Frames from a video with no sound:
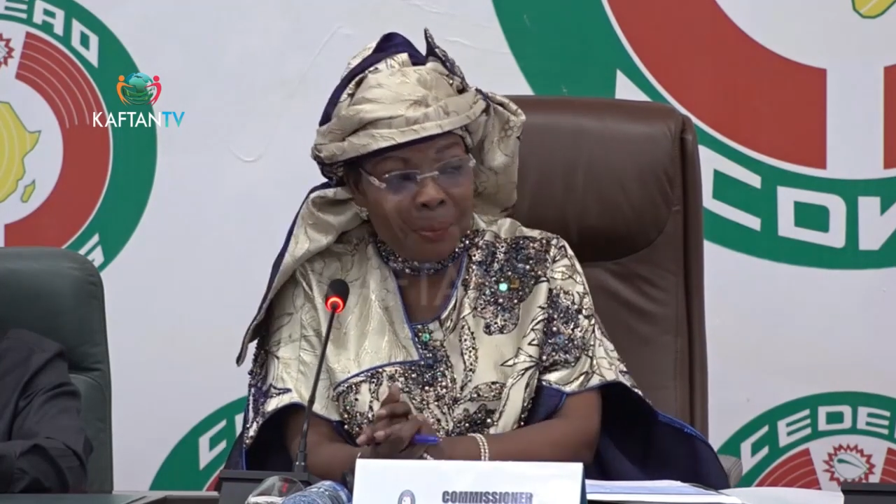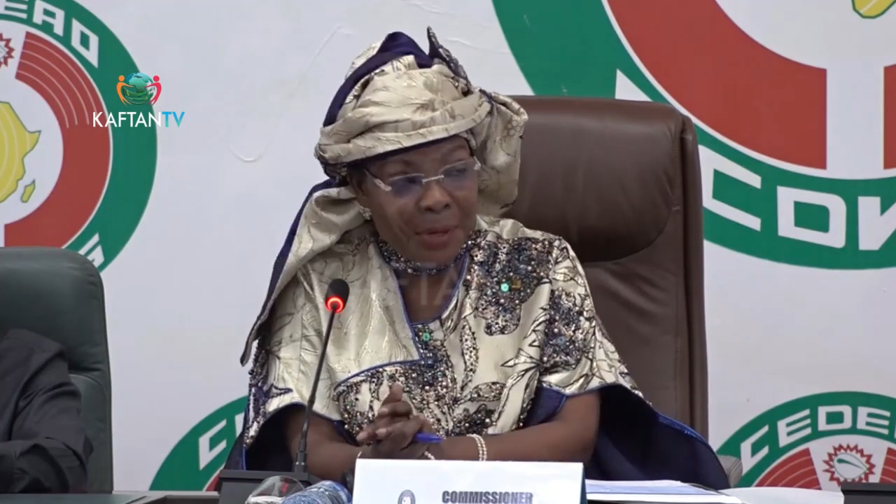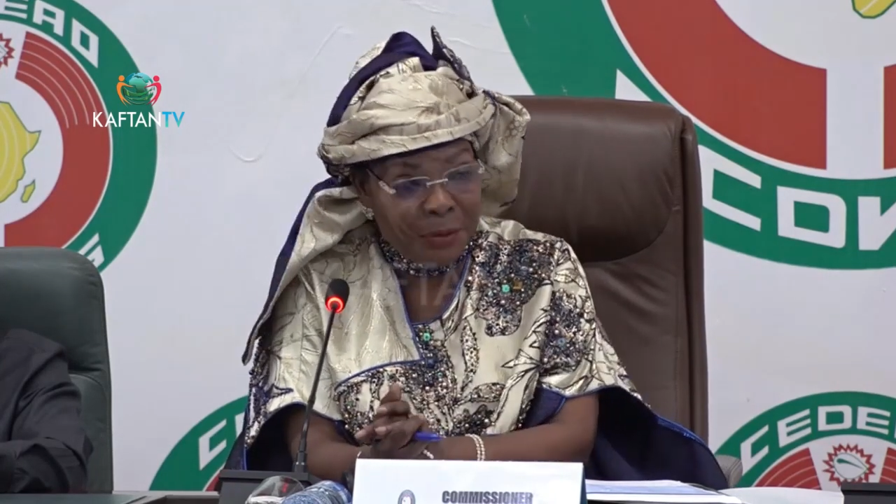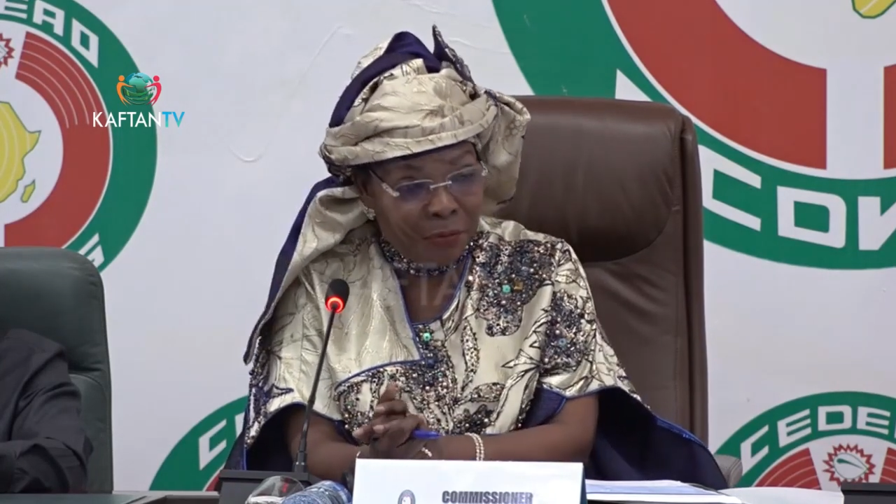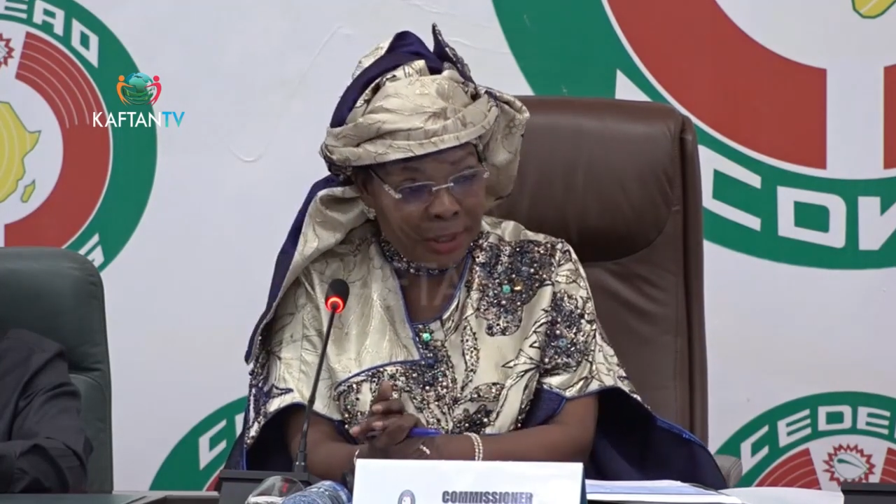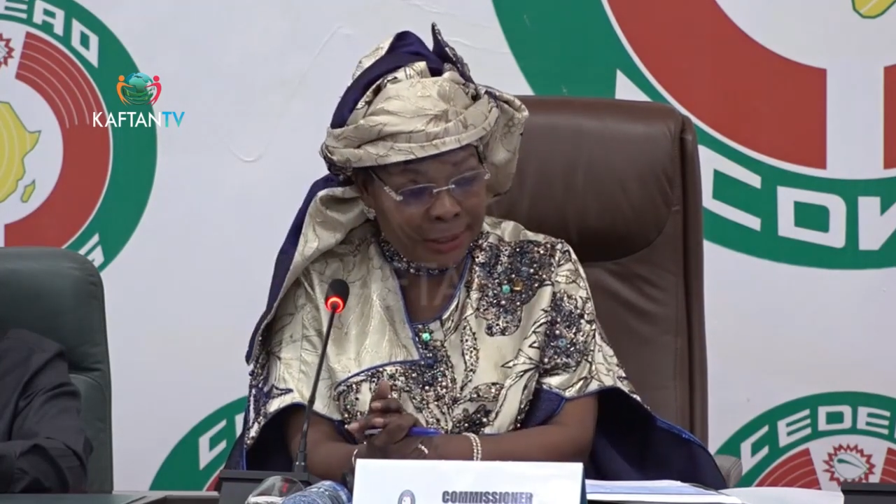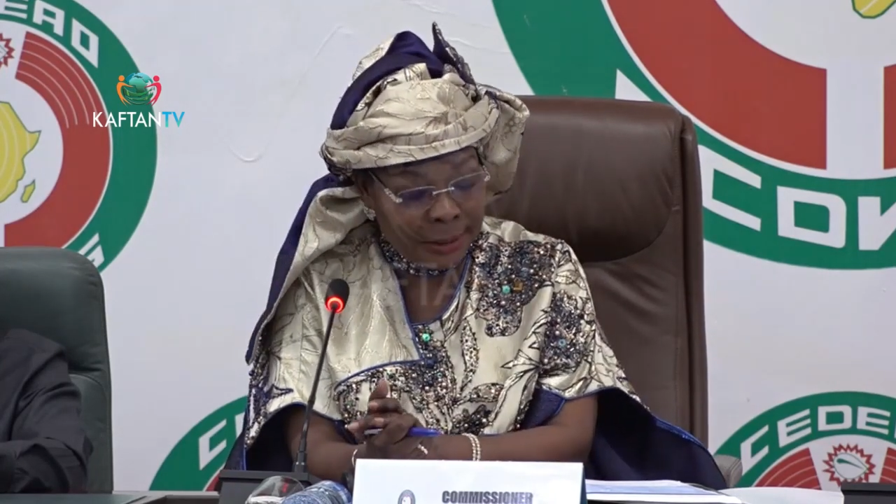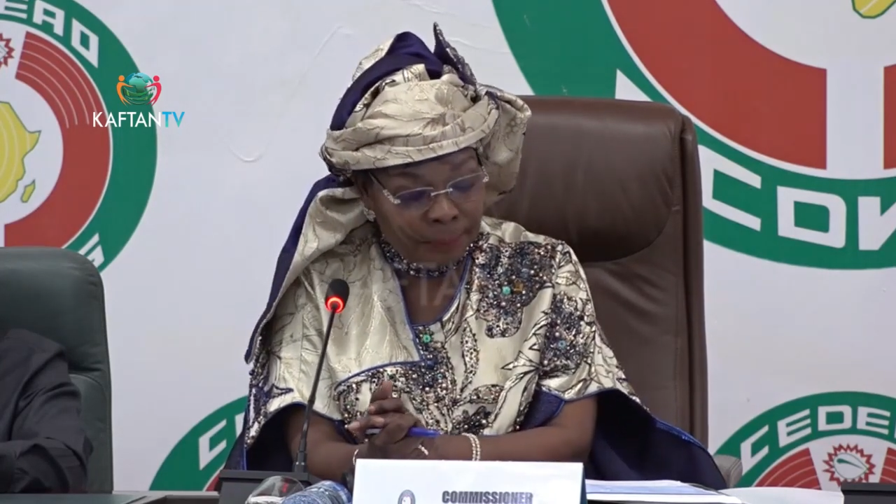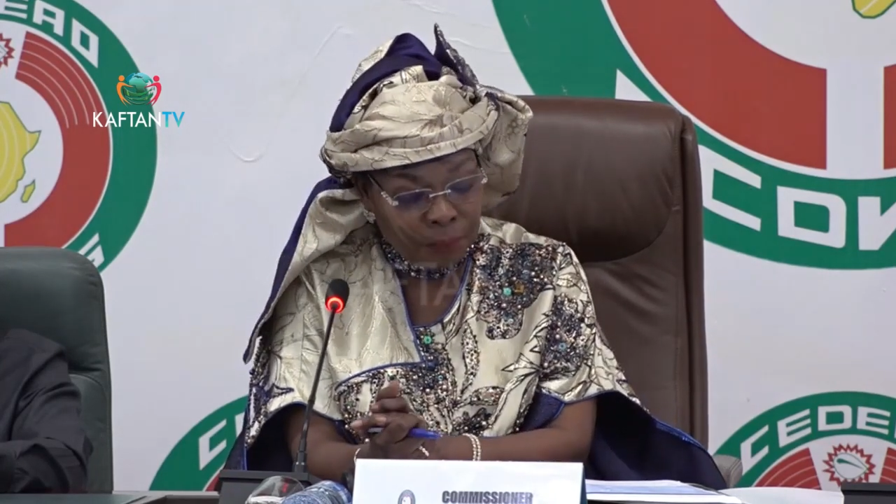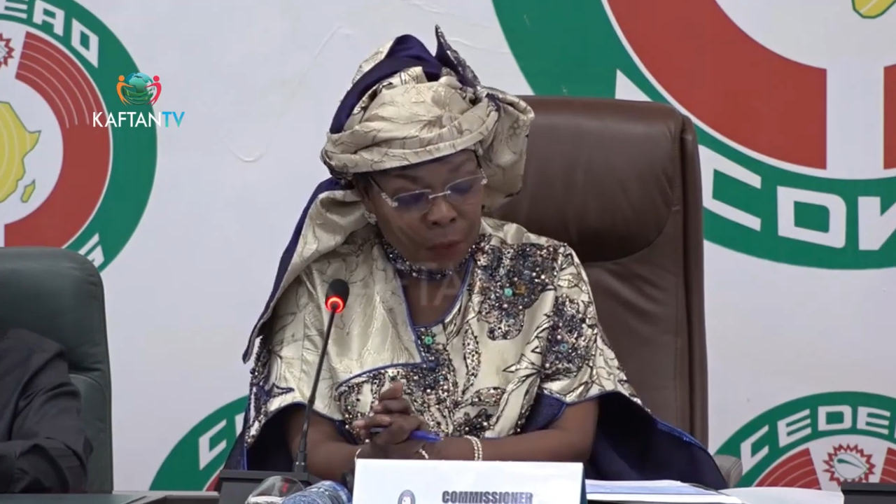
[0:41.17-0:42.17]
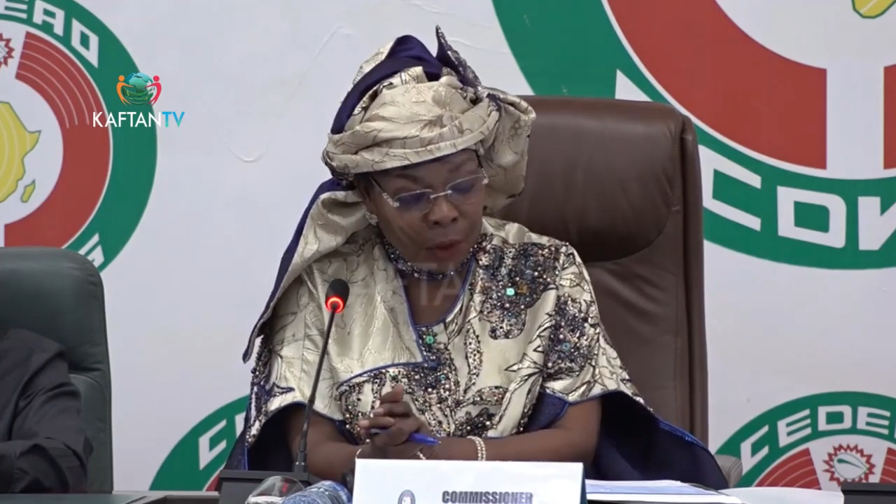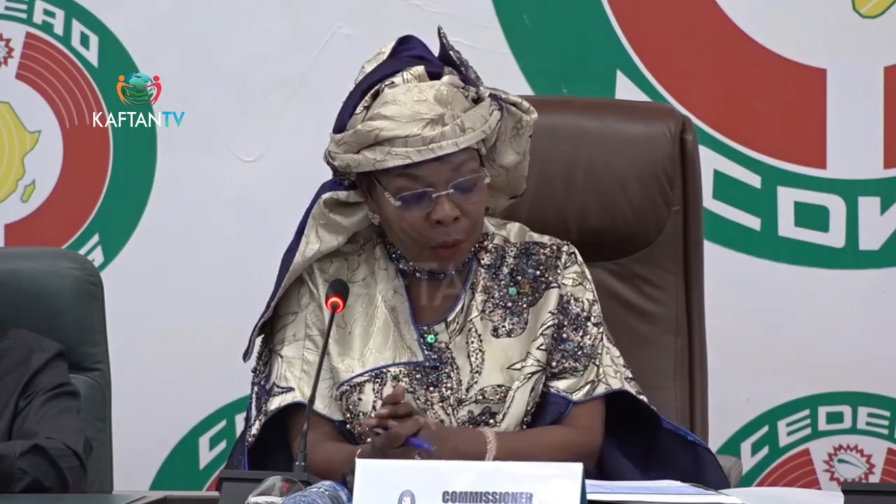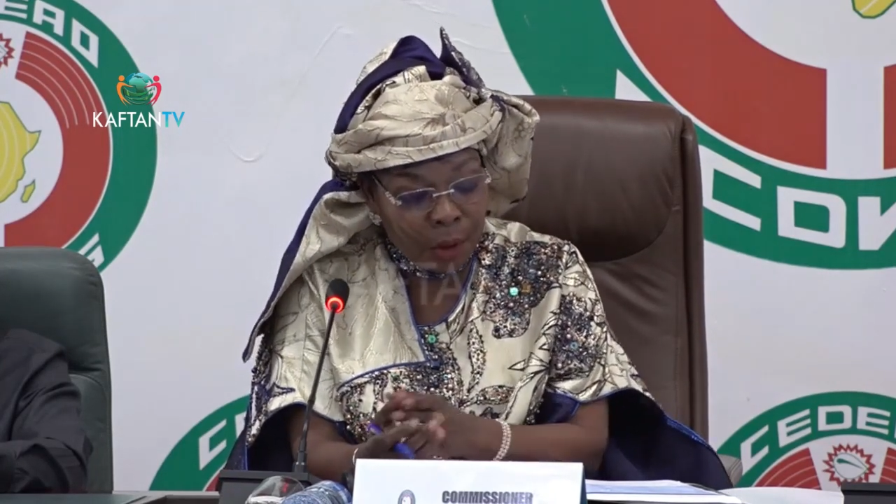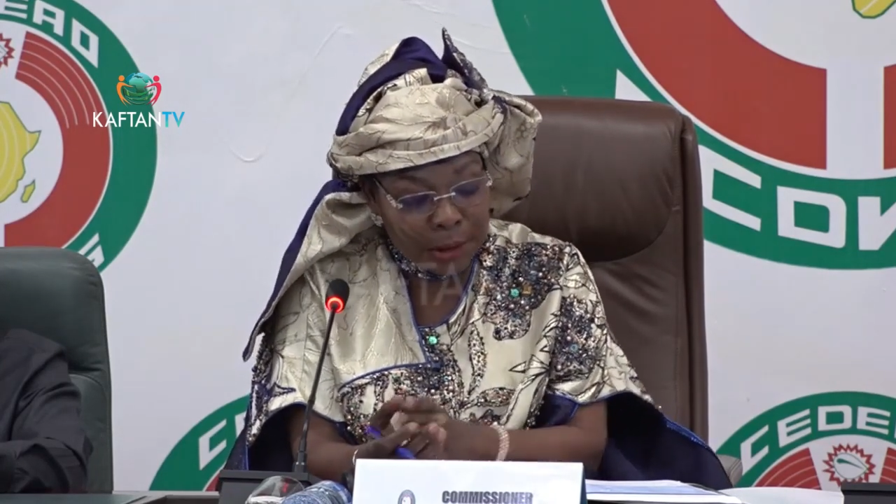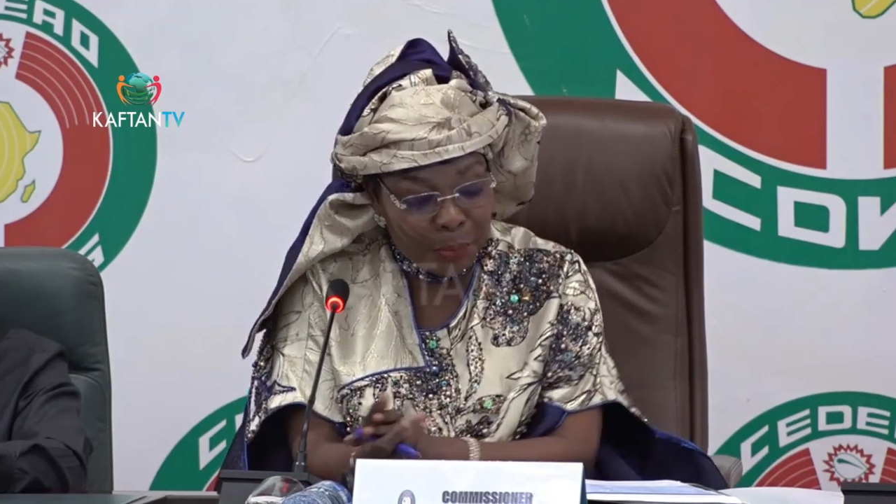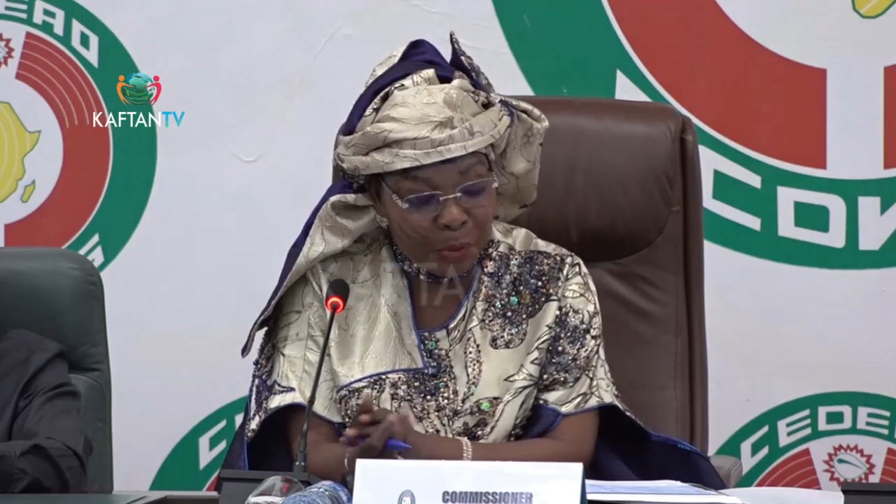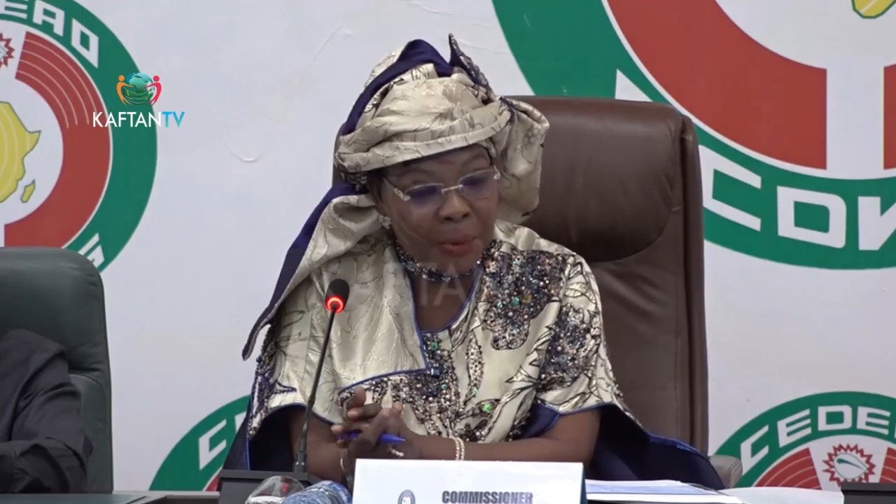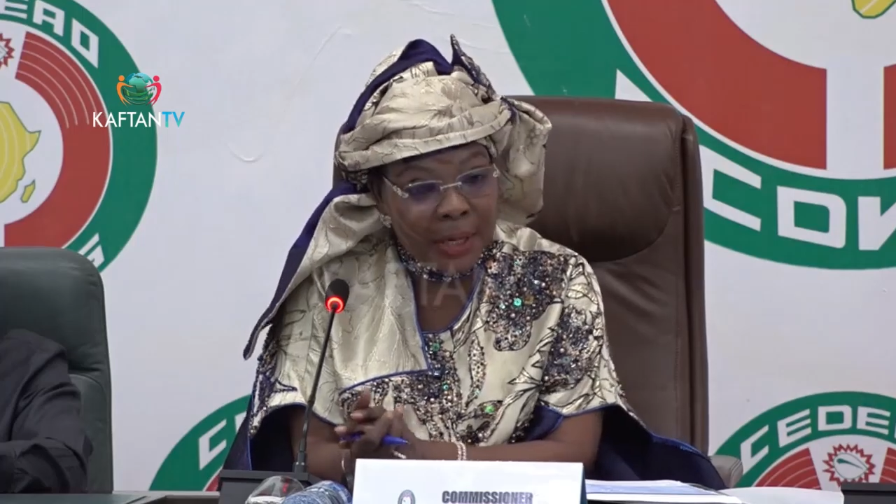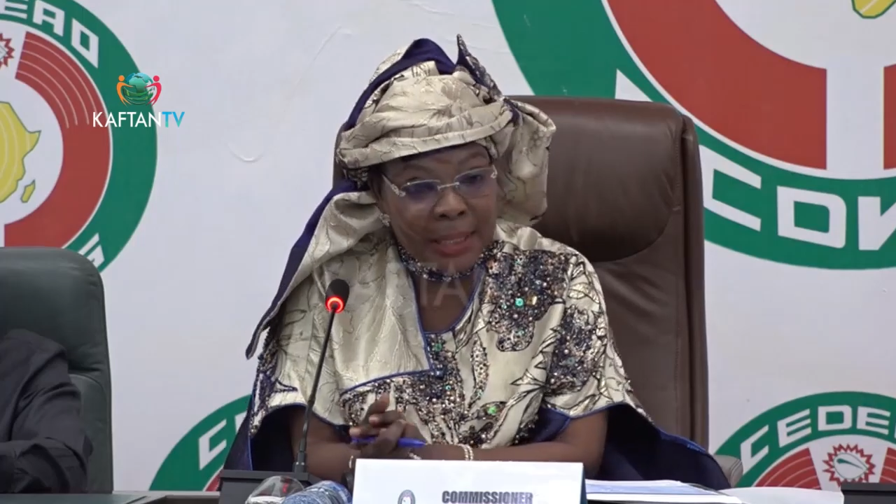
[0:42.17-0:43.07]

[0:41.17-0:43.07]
in Guinea, where the organization